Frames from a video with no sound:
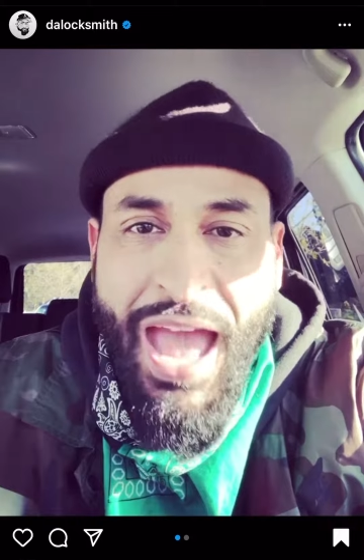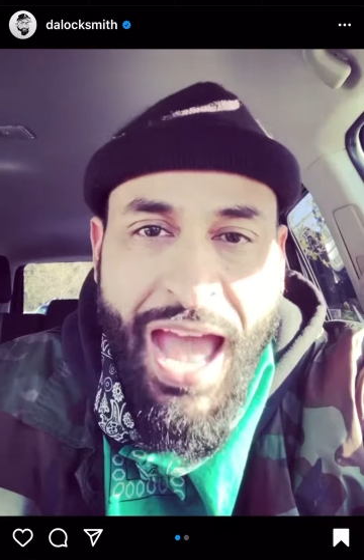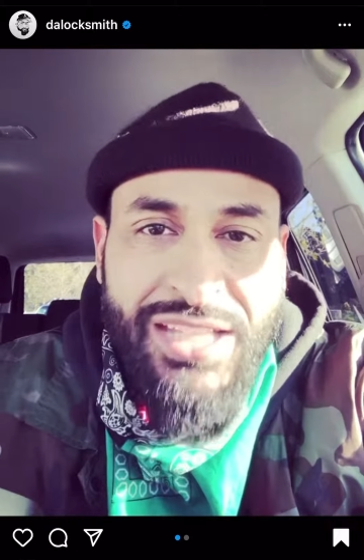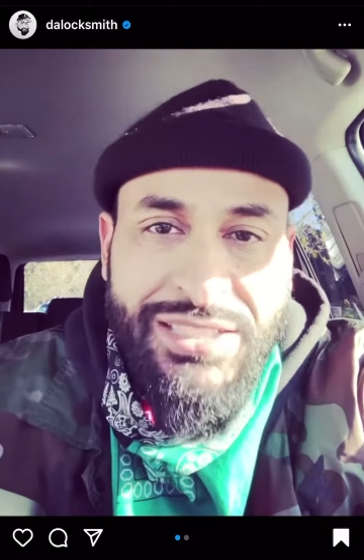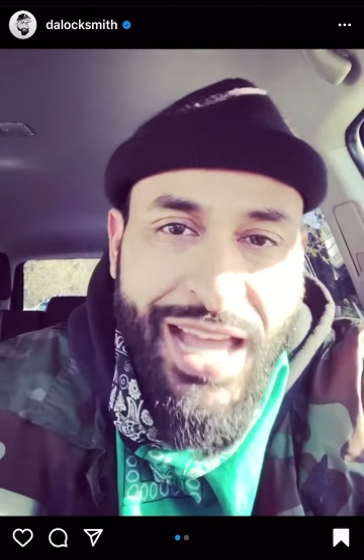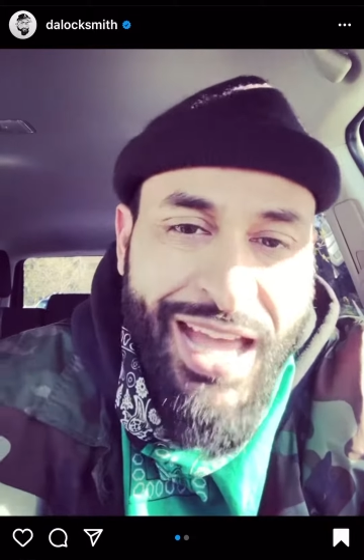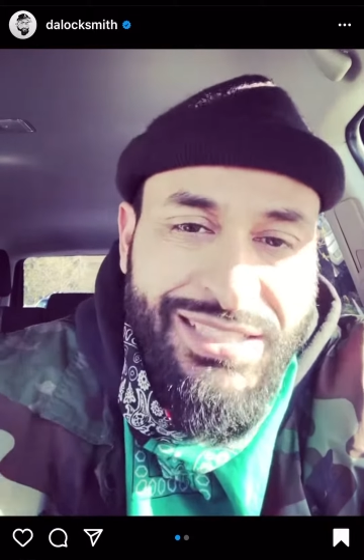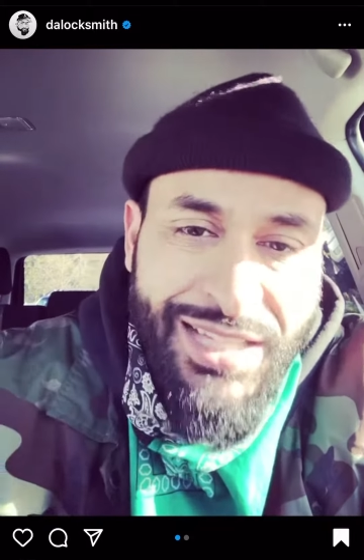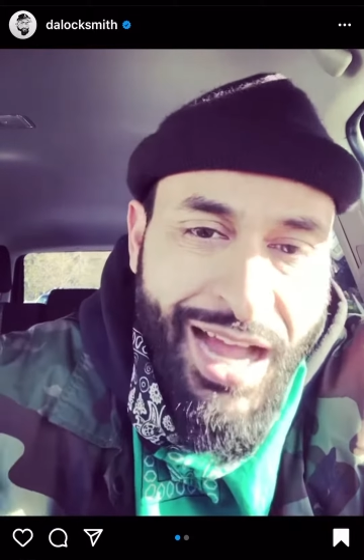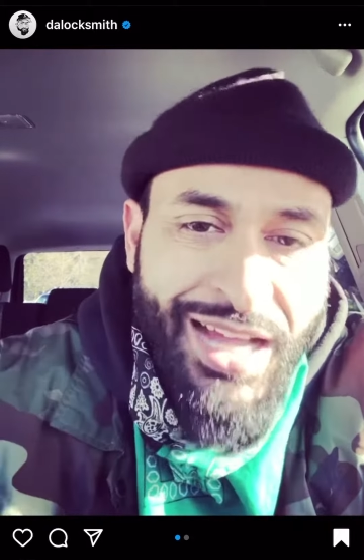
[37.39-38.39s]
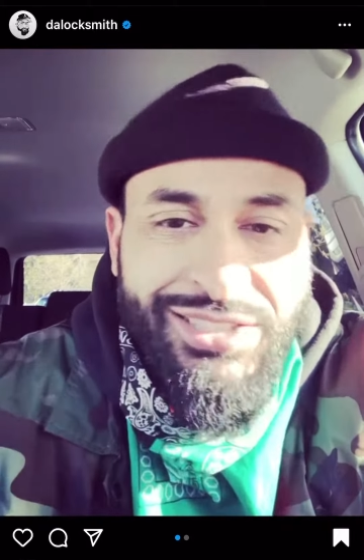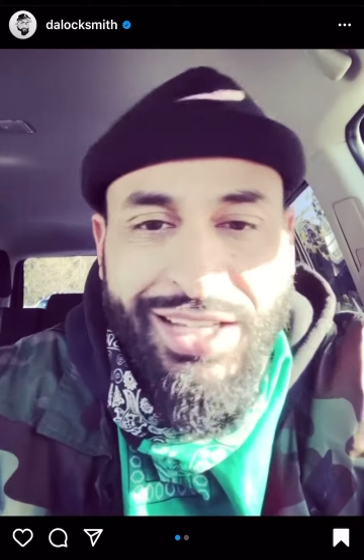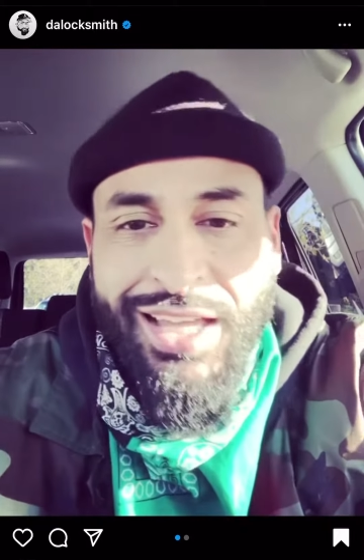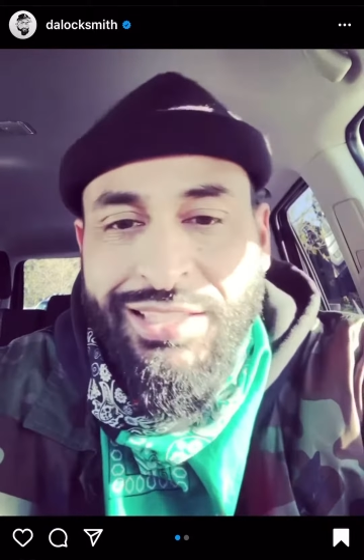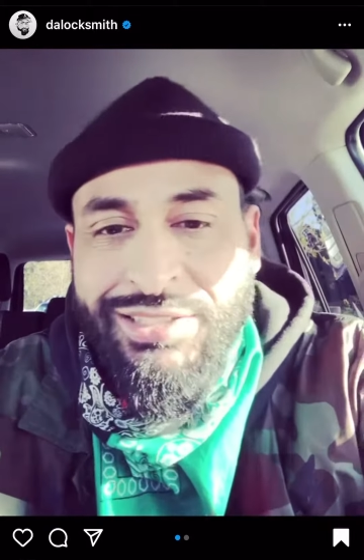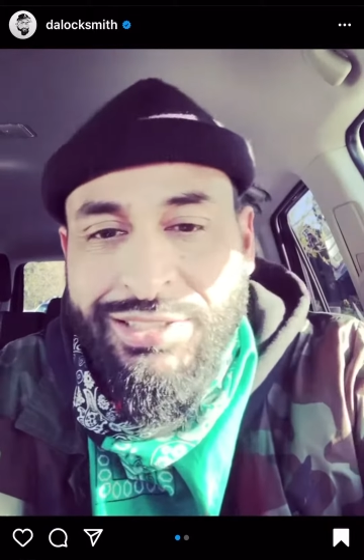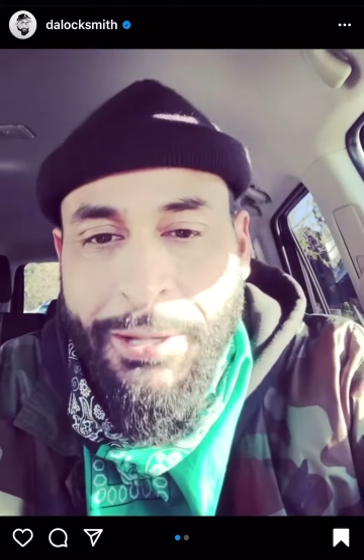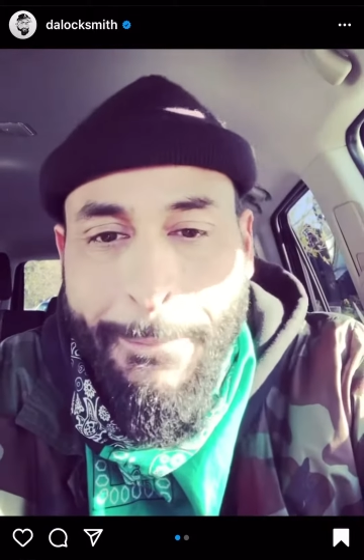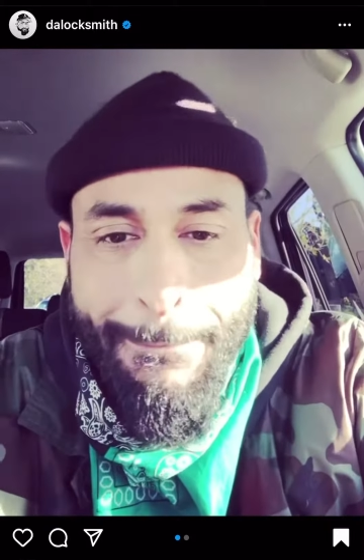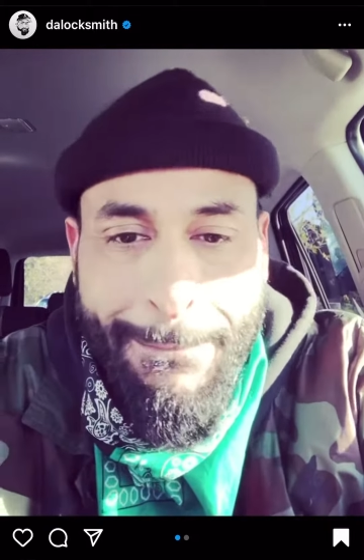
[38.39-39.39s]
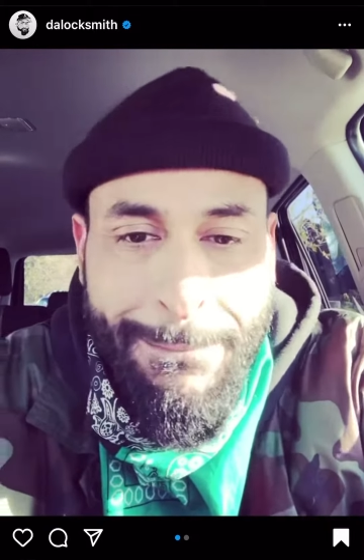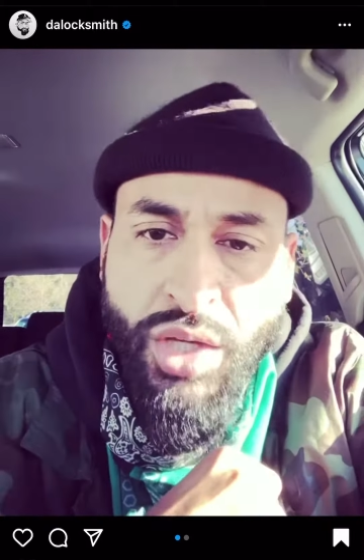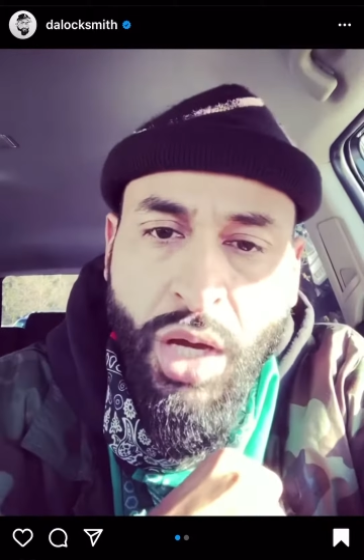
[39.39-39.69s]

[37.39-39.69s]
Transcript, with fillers: hashtag signs challenge. So,